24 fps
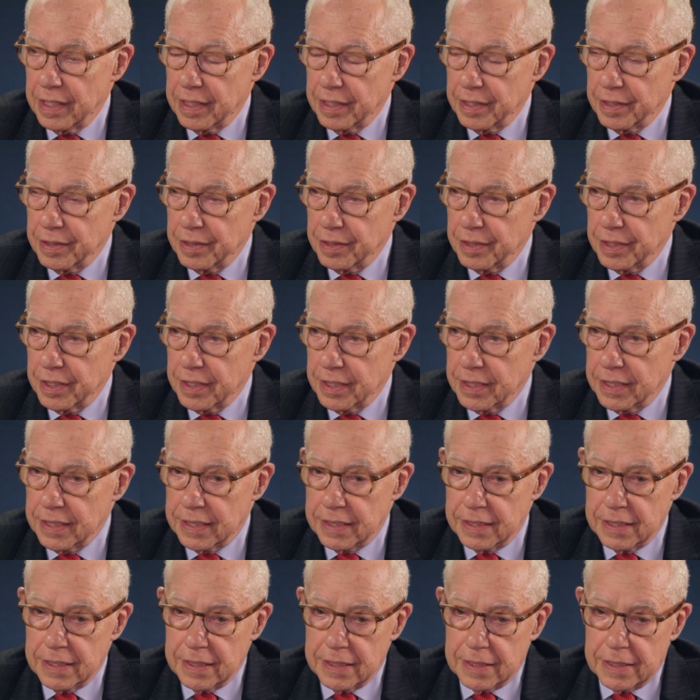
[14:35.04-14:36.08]
and
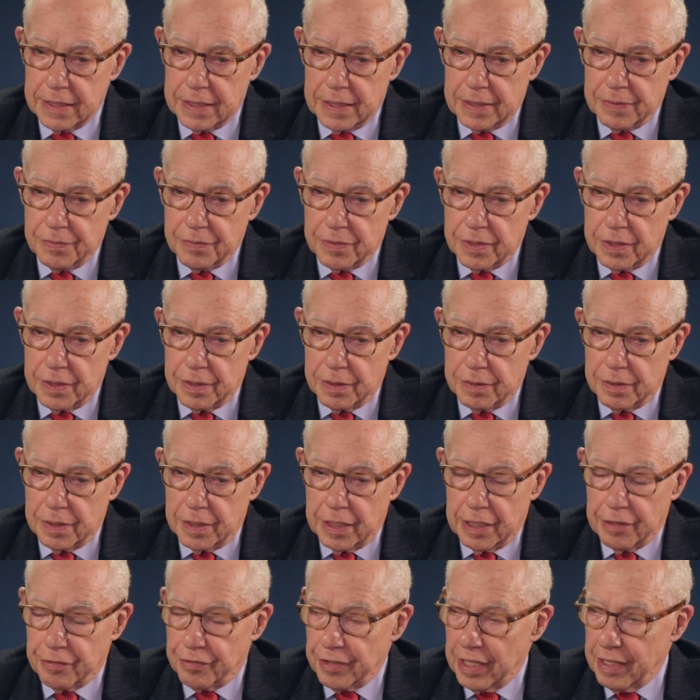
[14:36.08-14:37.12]
uh,
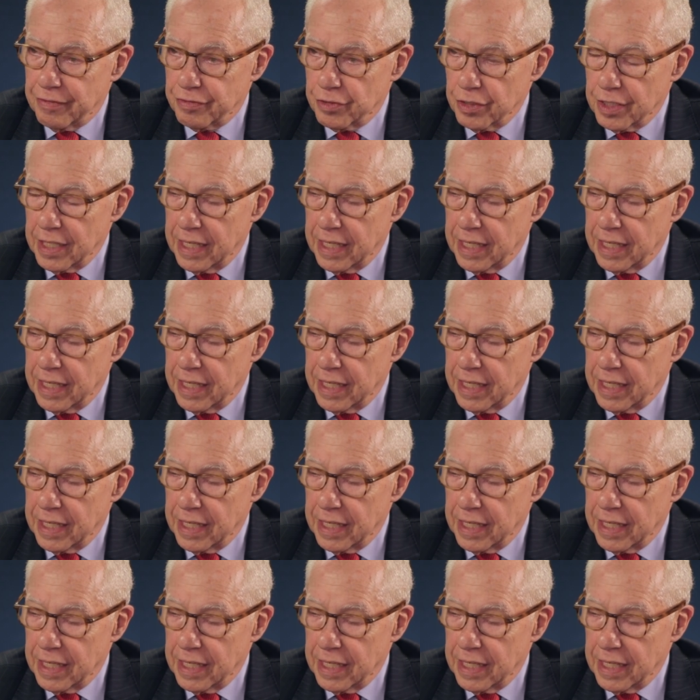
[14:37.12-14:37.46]
if after